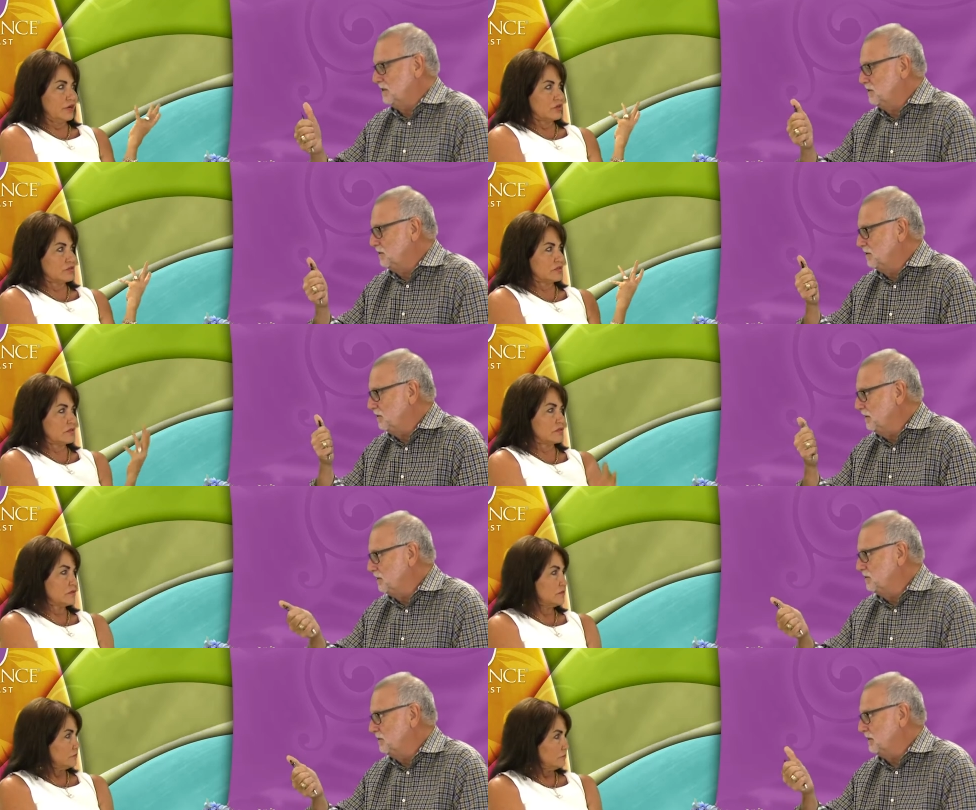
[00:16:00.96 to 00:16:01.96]
Speaker 1: years. let's look at your
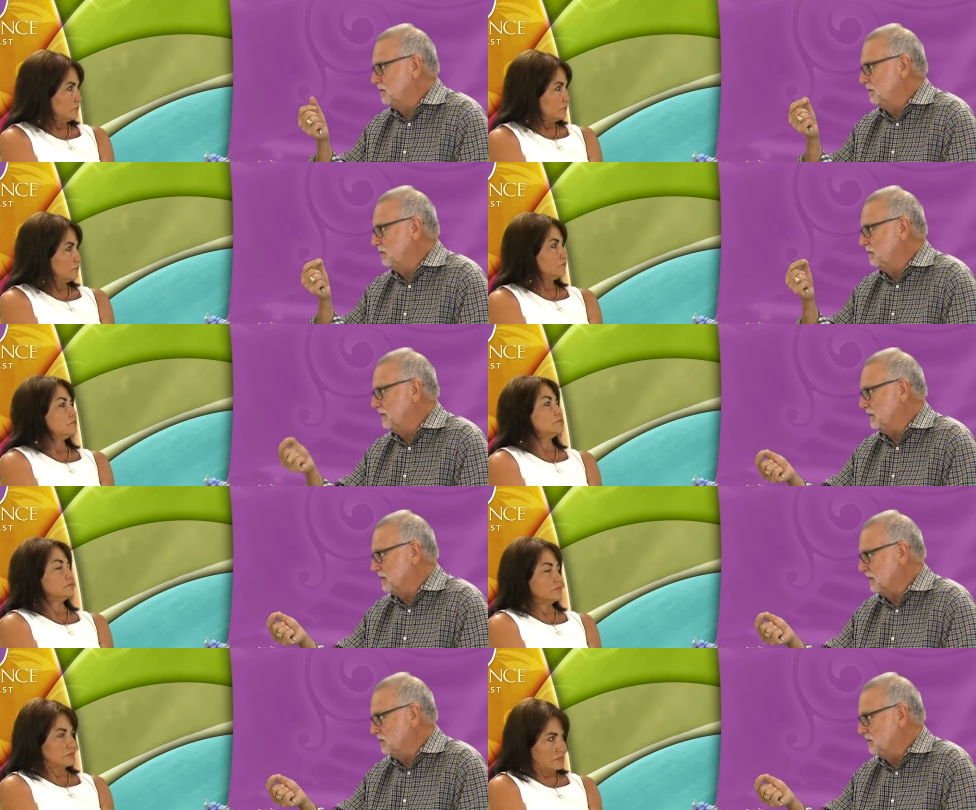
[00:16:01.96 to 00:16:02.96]
estrogen, let's look at your
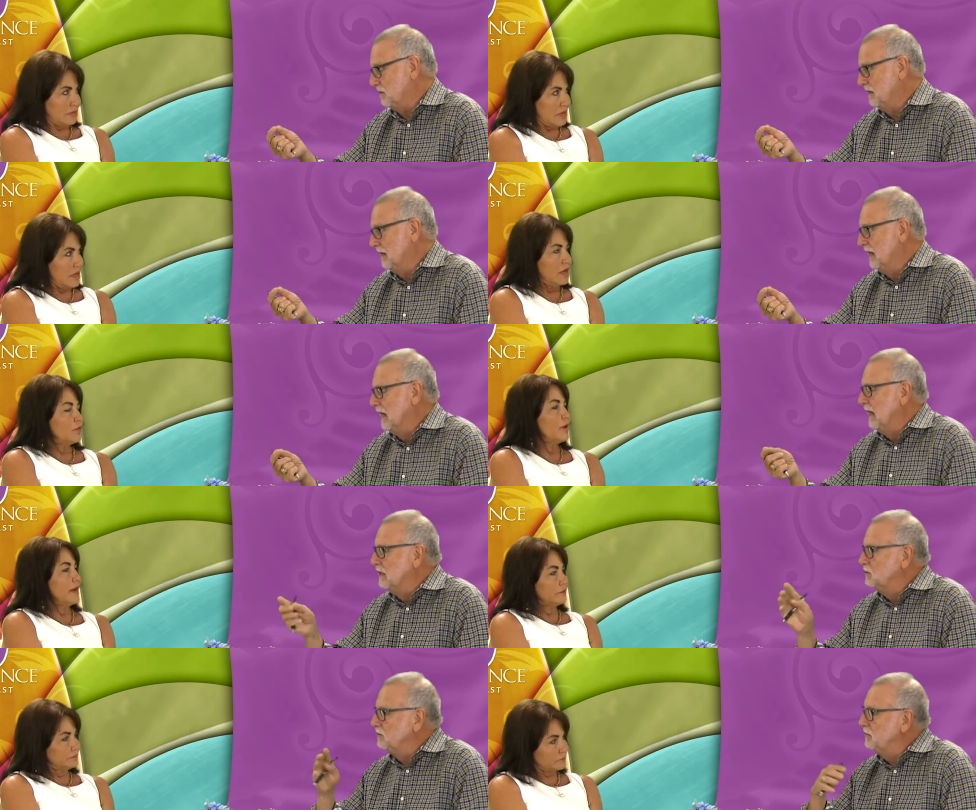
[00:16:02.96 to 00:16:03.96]
testosterone.
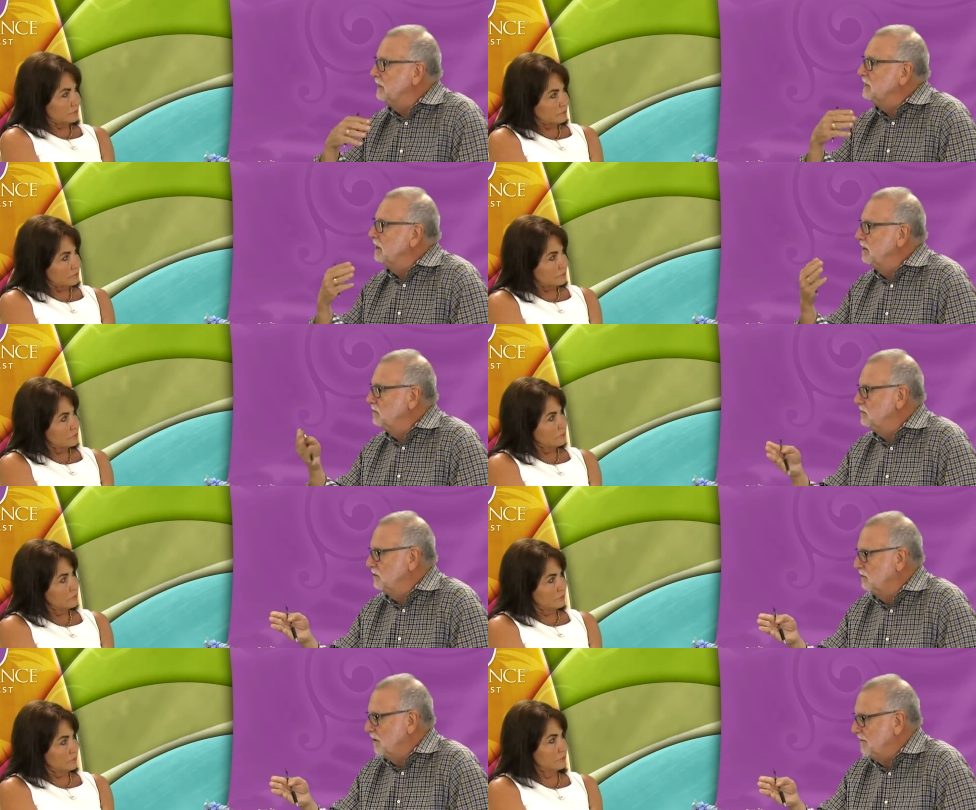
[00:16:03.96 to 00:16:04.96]
Right. So if somebody comes
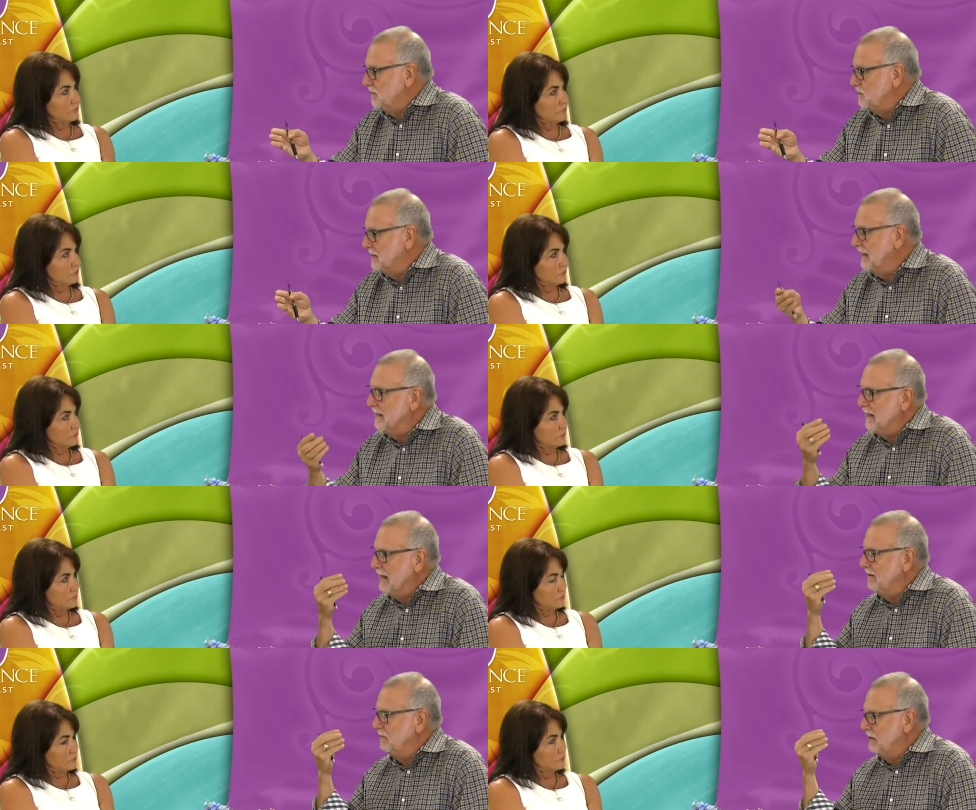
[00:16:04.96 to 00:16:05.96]
to your office and they
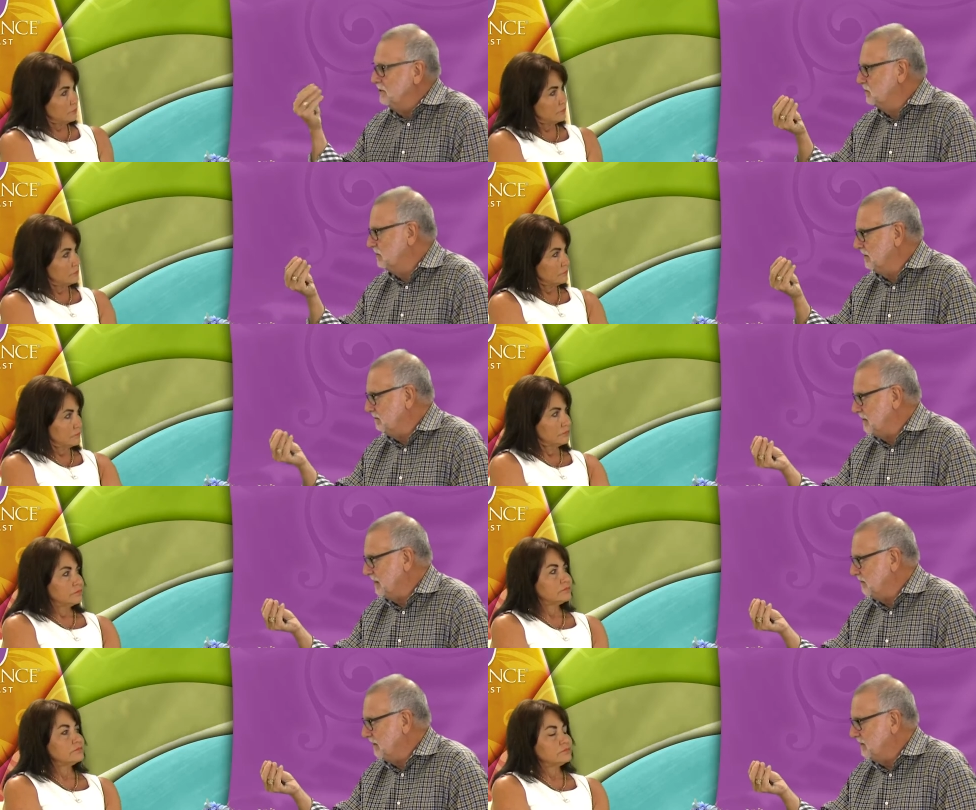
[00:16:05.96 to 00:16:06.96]
have a history of
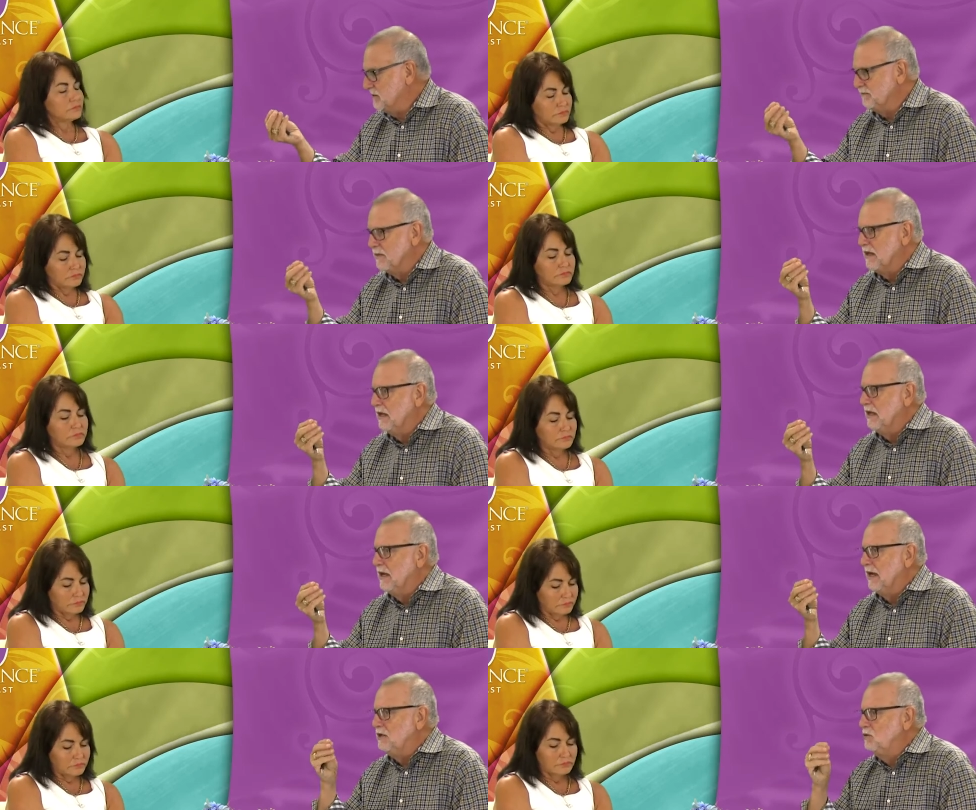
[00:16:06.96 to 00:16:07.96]
migraines mm-hmm.
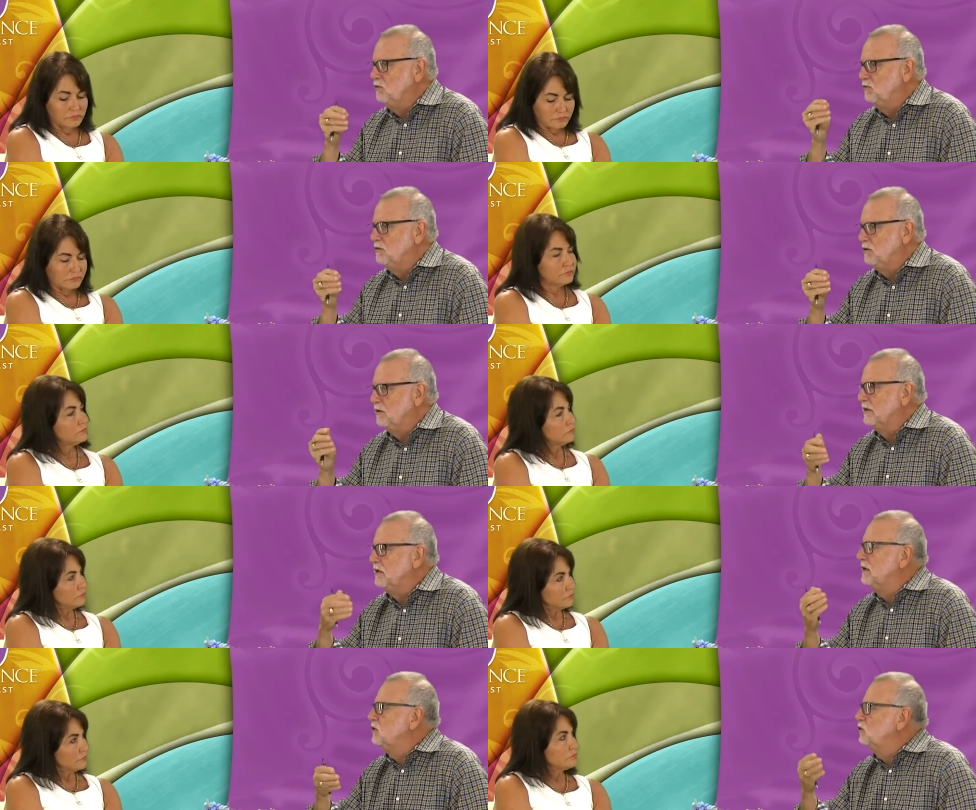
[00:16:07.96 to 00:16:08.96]
and you do an
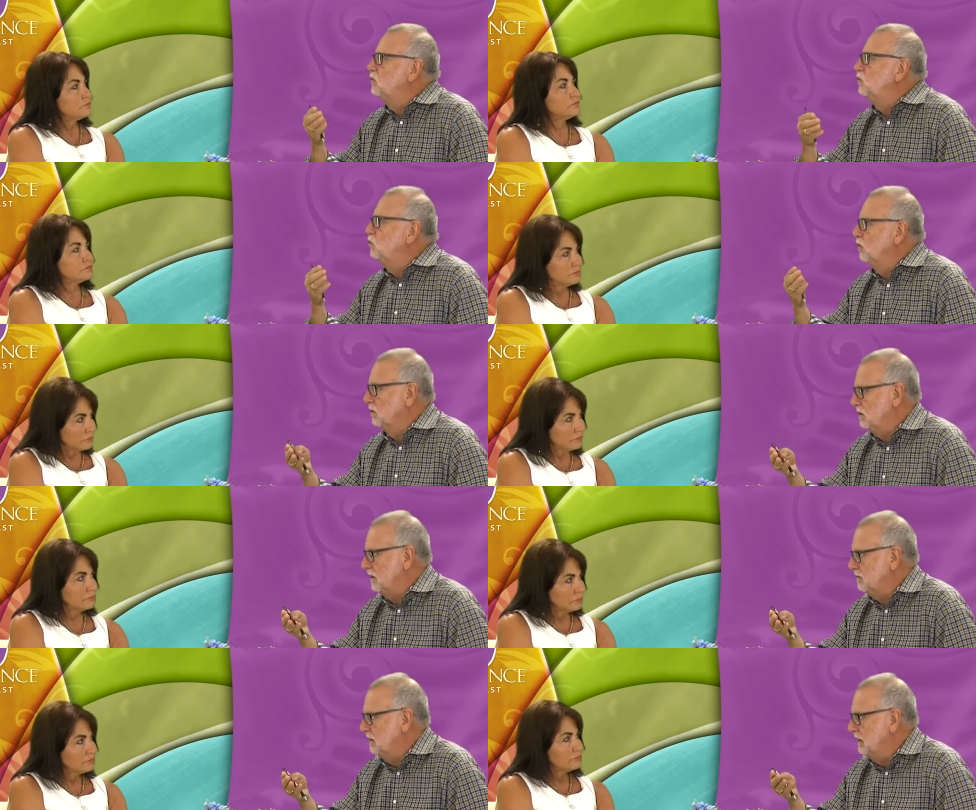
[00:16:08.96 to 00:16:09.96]
initial
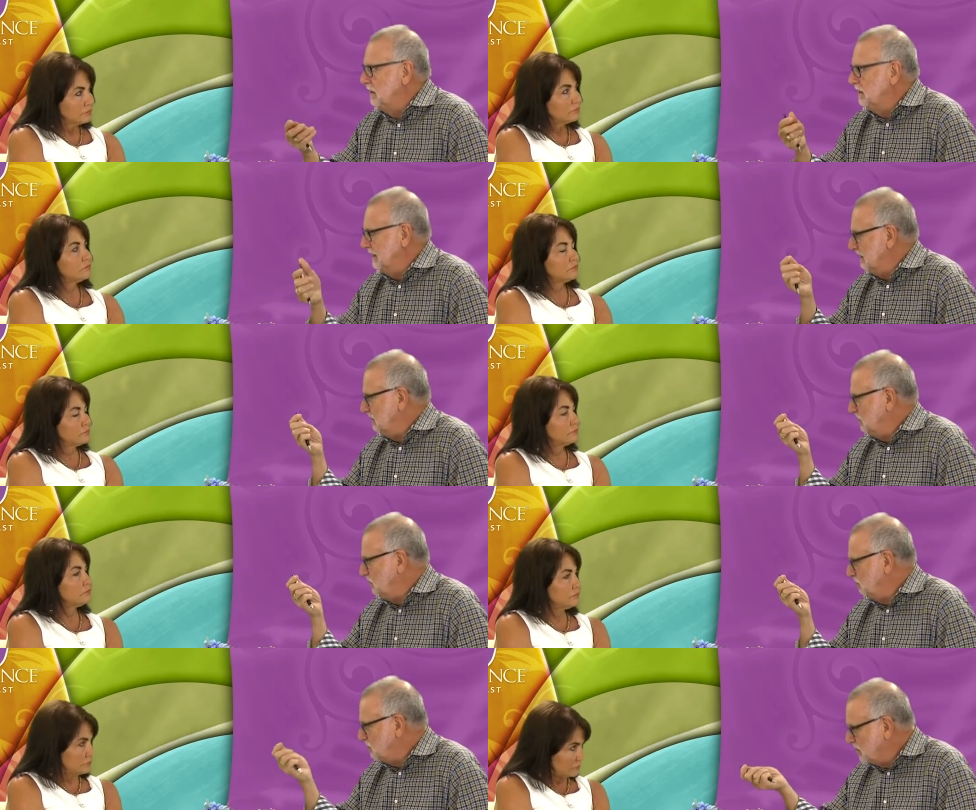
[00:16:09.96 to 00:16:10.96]
workup. It, mm-hmm.
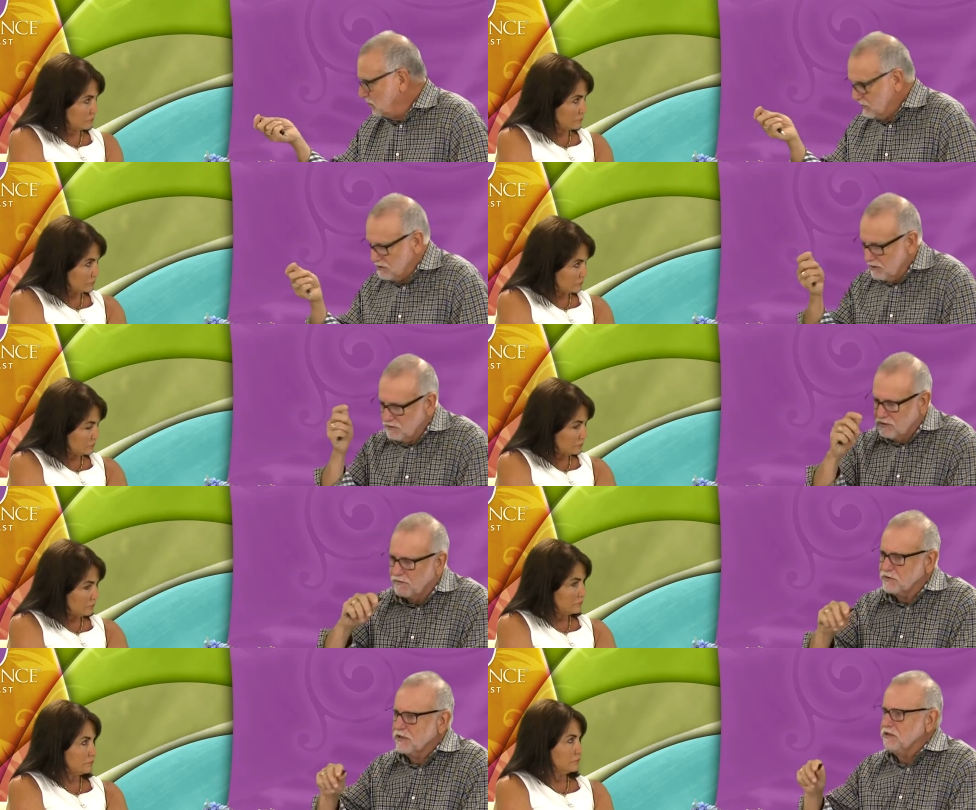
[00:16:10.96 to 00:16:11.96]
You start. We started this
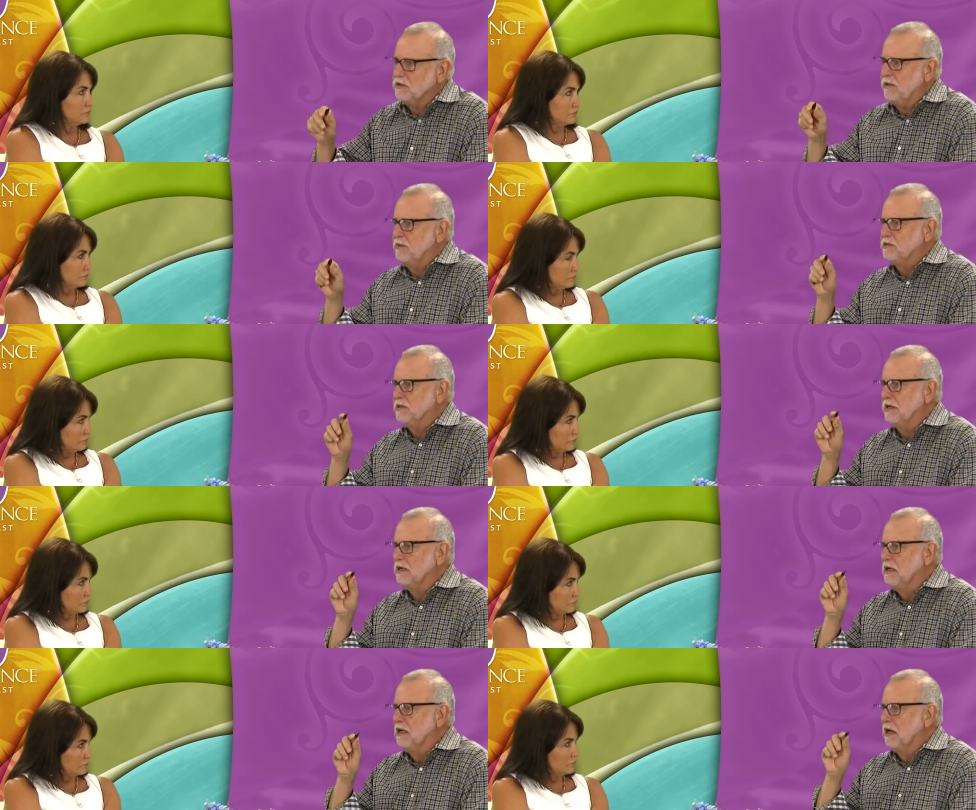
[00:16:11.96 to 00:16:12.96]
conversation today by
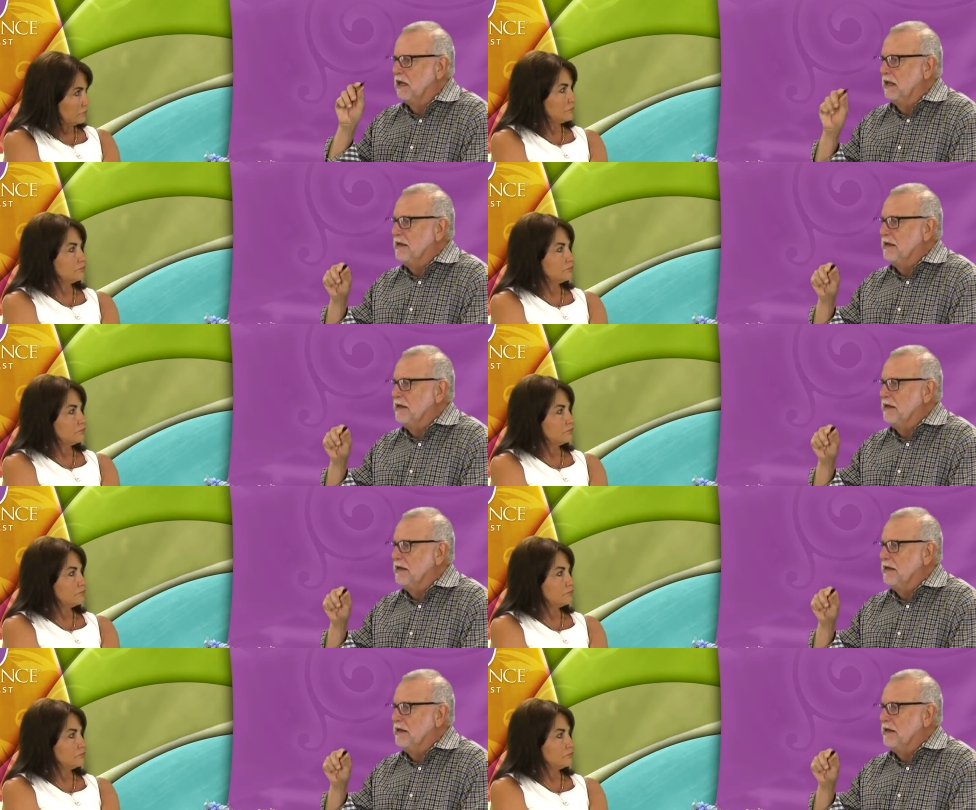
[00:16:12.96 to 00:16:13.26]
saying a